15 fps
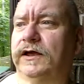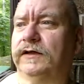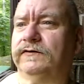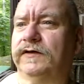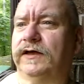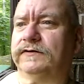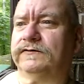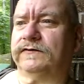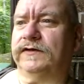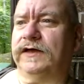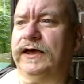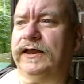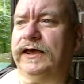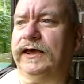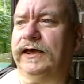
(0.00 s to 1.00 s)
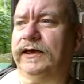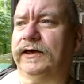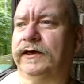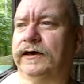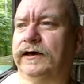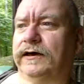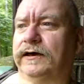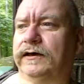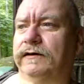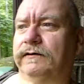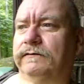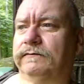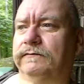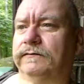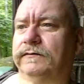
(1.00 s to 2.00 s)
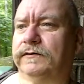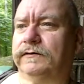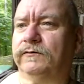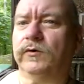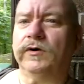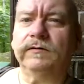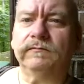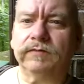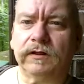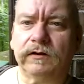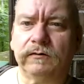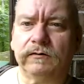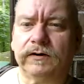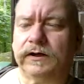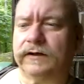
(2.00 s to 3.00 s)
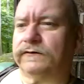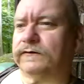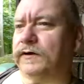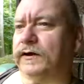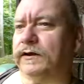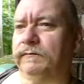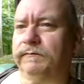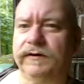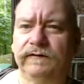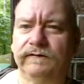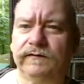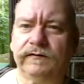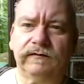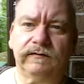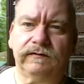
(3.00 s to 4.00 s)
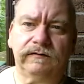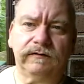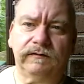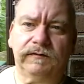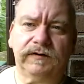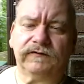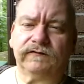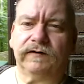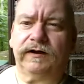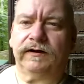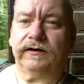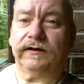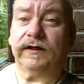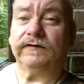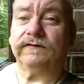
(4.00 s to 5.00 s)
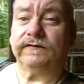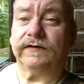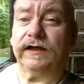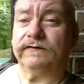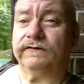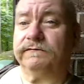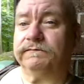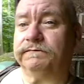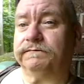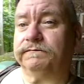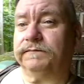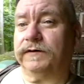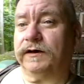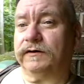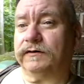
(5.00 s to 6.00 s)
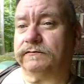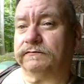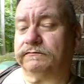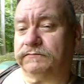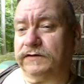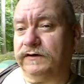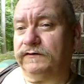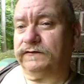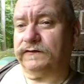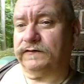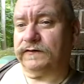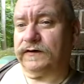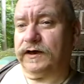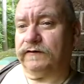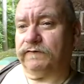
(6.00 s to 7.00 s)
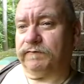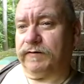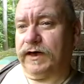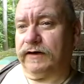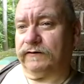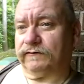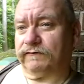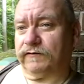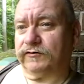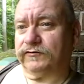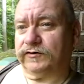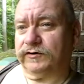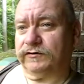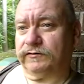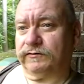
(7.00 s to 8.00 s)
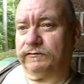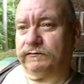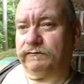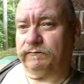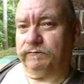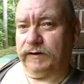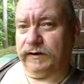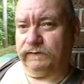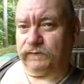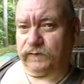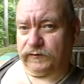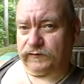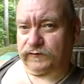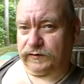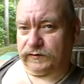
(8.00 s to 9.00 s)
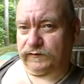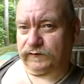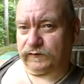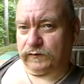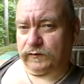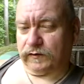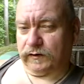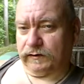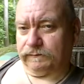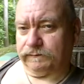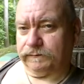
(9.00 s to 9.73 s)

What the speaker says: That's not a windblown, that's not a beaver, a muskrat. That's a decent-sized bass rushing the bait fish on the shoreline.